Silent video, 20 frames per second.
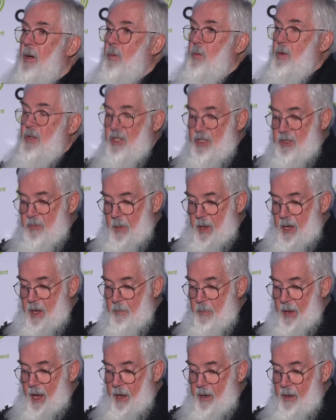with a spare
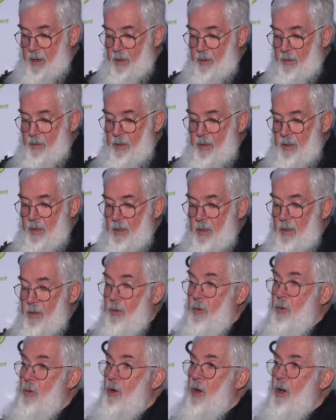paddock and
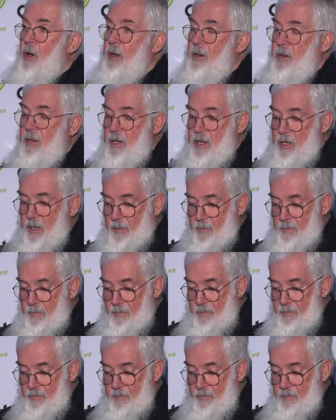a good idea.